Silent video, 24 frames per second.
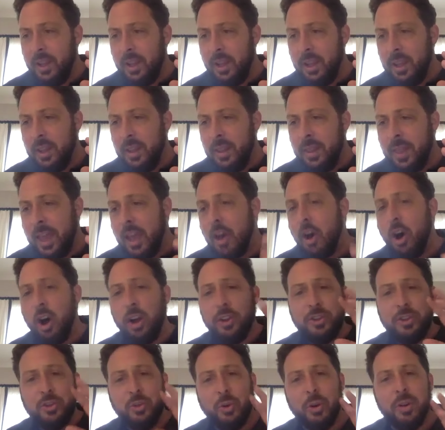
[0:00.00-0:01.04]
they
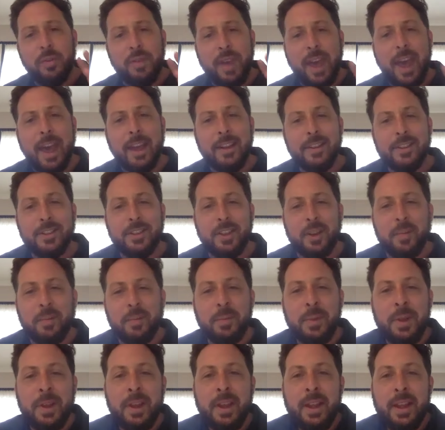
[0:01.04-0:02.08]
all sort of had
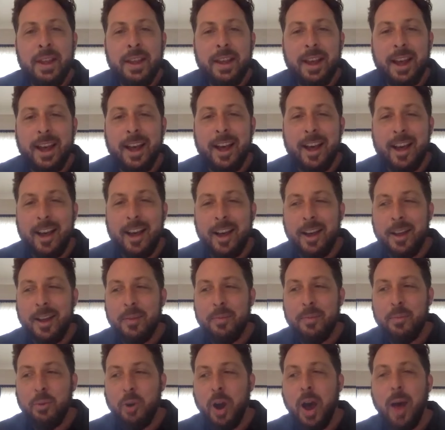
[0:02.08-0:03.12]
some uh,
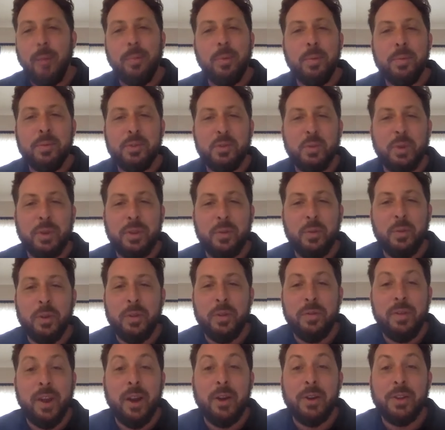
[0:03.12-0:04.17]
problems with
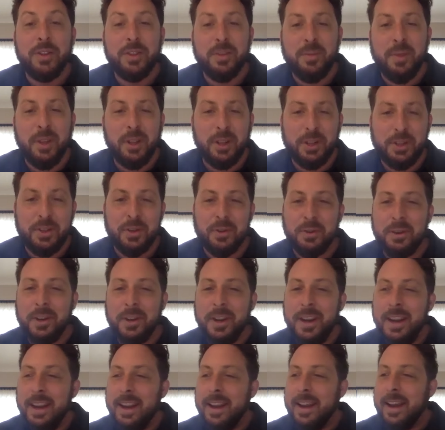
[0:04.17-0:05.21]
with verisimilitude
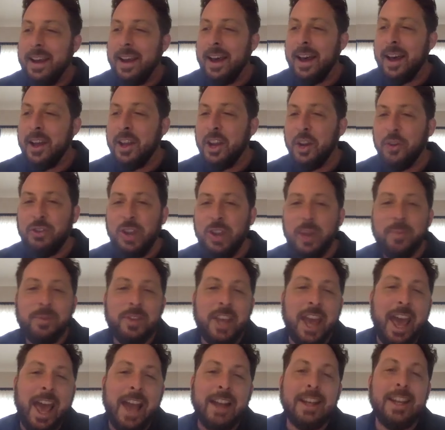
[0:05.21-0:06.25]
uh, you know, James
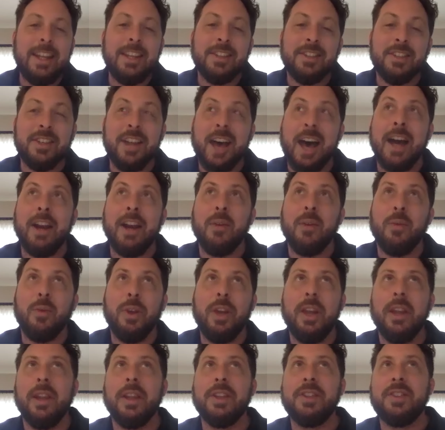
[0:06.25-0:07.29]
Cagney is not a
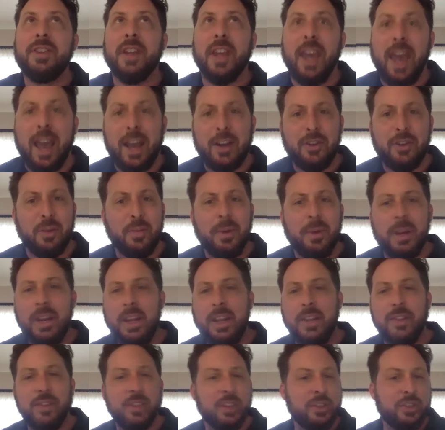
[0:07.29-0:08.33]
realistic actor, but
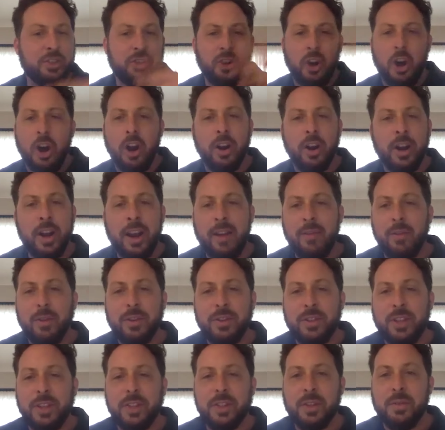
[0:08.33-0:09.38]
he's a star in every
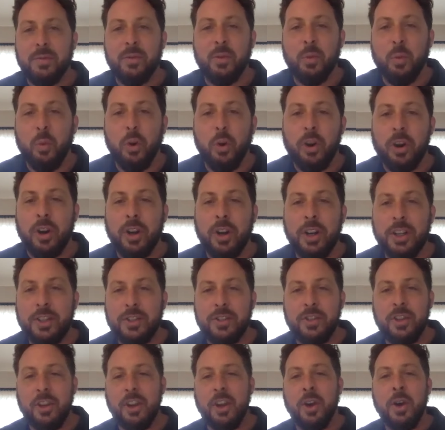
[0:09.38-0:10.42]
sense of the word.
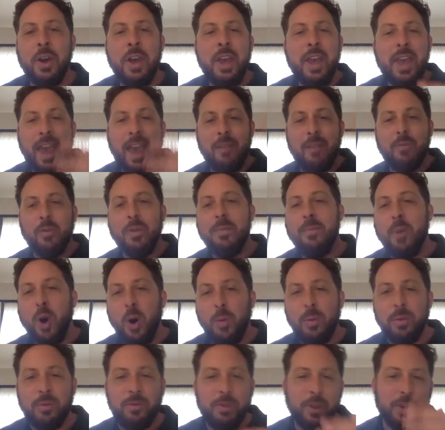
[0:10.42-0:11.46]
It's, you know, every
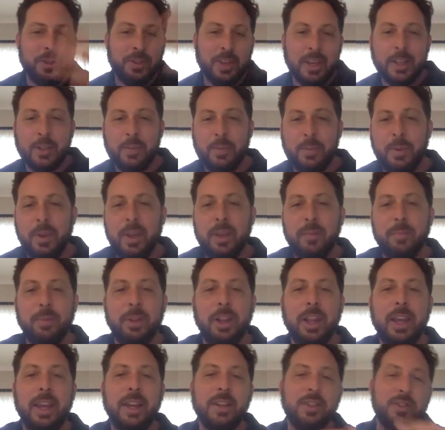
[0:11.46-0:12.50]
moment feels like it's being
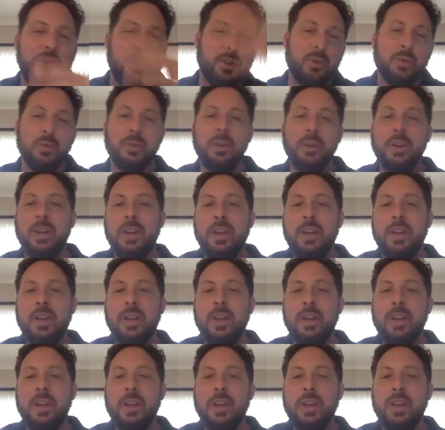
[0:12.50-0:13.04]
played to,